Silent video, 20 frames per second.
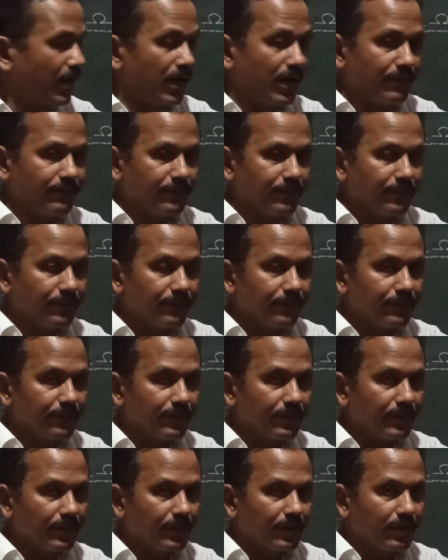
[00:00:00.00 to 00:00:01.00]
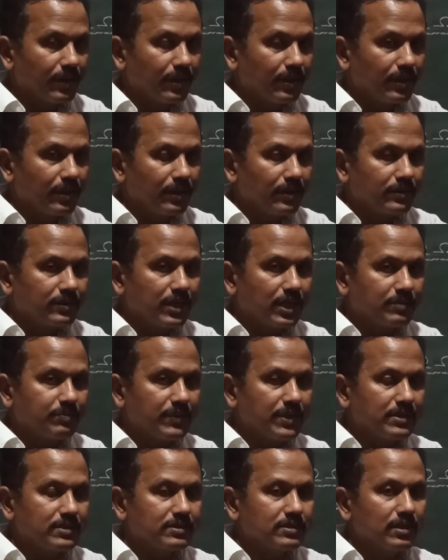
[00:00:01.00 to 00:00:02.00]
half. That
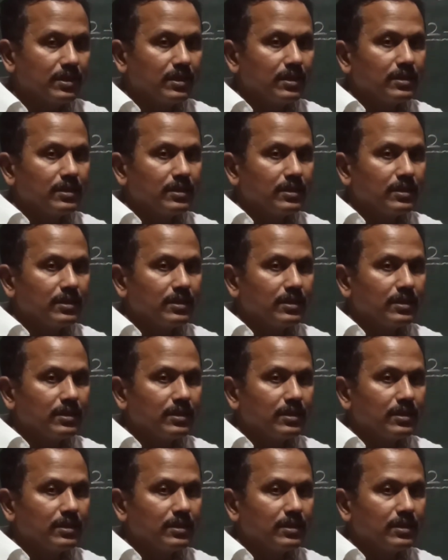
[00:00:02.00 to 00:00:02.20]
means